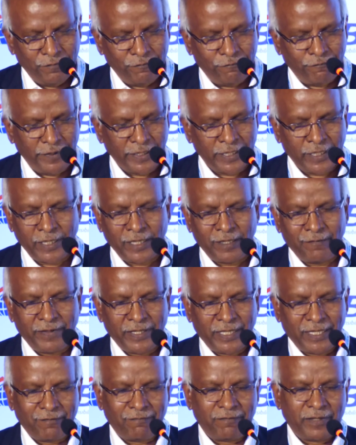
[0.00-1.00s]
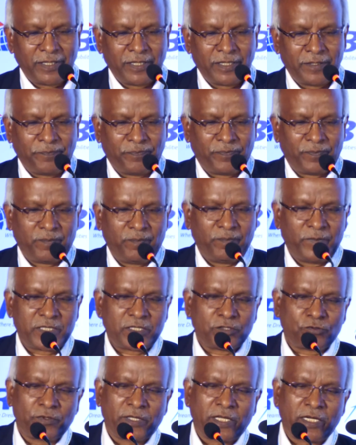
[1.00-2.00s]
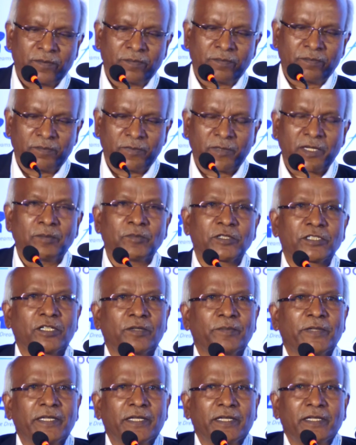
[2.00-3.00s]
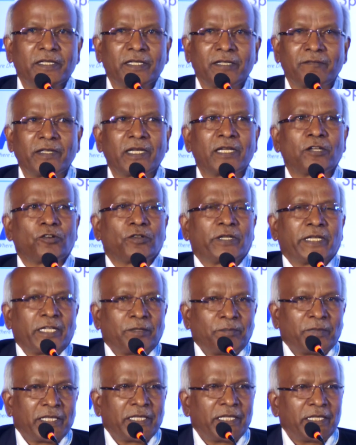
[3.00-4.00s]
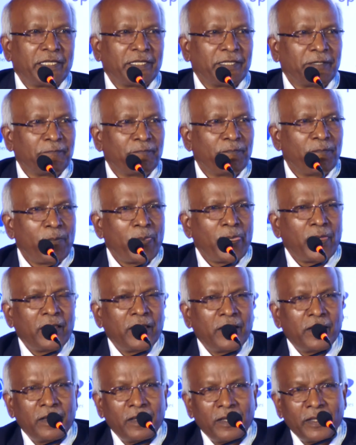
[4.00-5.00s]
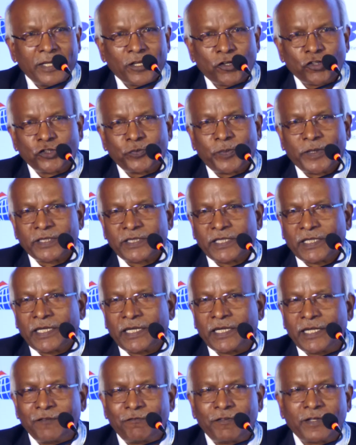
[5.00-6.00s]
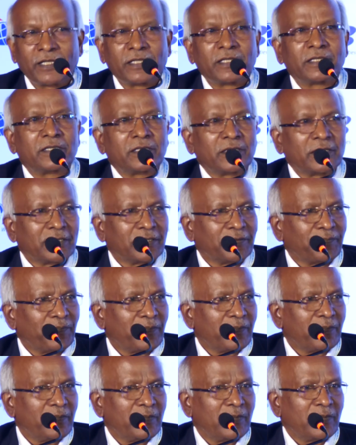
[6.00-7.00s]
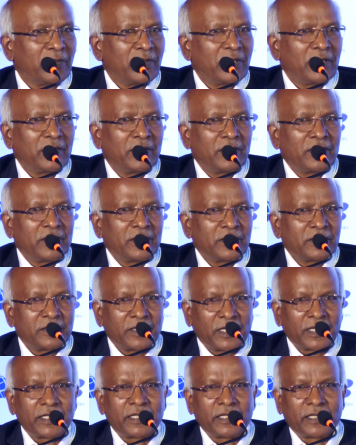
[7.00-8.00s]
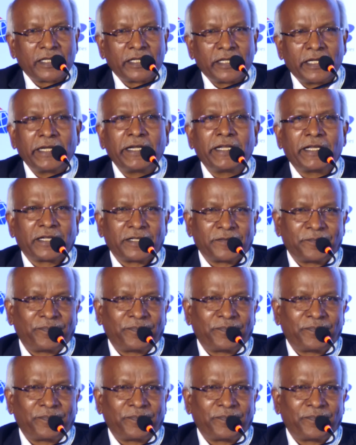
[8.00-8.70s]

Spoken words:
Finally, we have Mr. Sundaram Ramasamy, a well-known name in the aerospace and defense sector in India.